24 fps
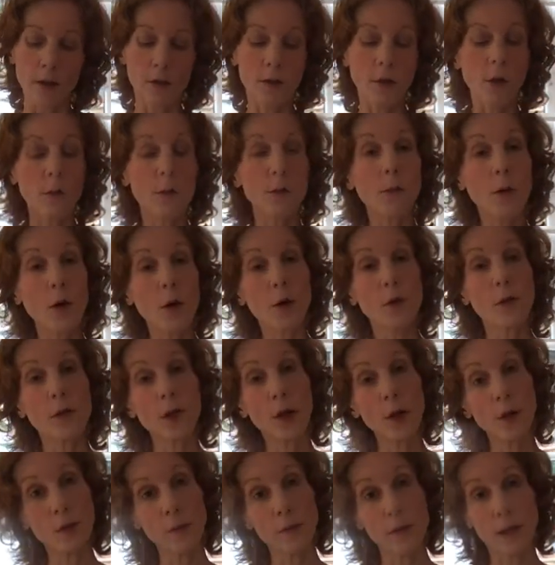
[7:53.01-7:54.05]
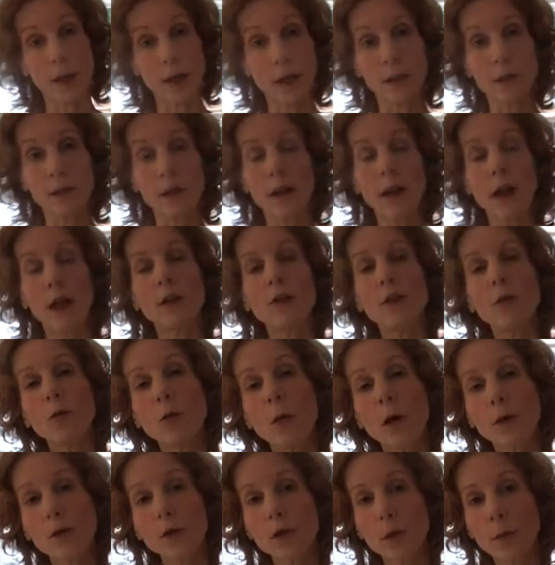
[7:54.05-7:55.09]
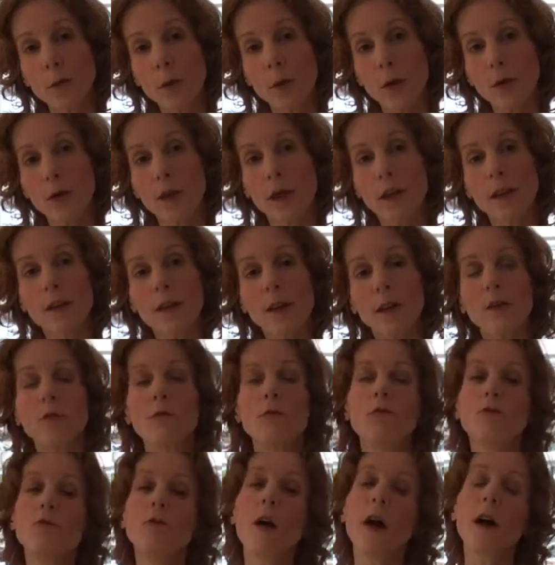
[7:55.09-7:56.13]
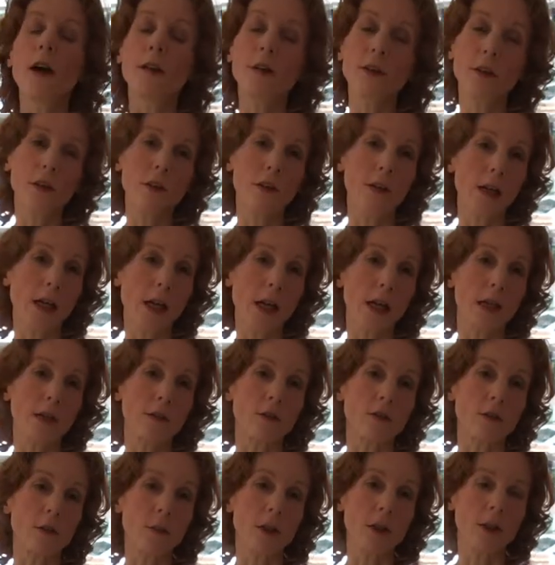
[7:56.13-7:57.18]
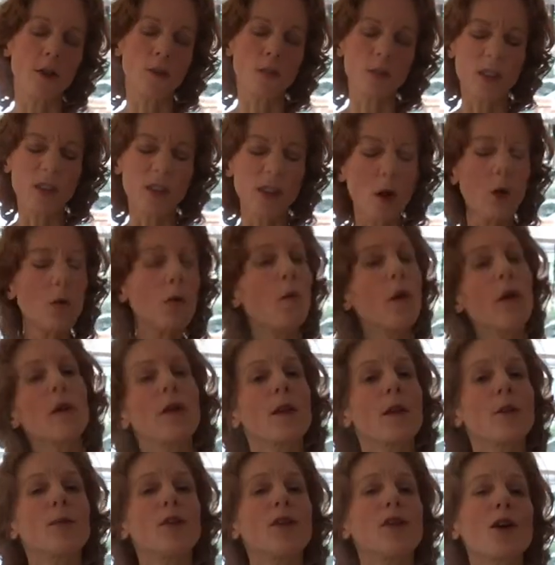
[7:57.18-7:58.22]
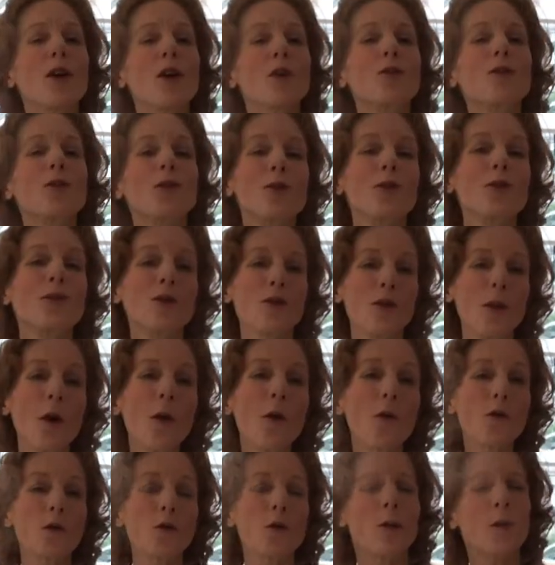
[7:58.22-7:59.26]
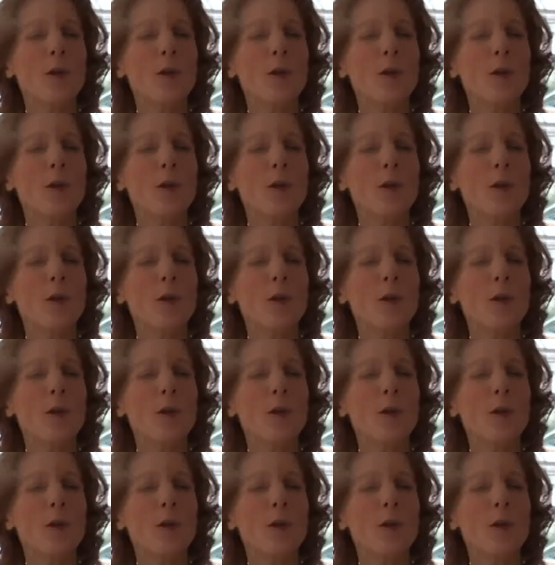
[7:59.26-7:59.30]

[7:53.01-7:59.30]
So put those in, and you want to put these in right at the end because we don't want them to go too soft.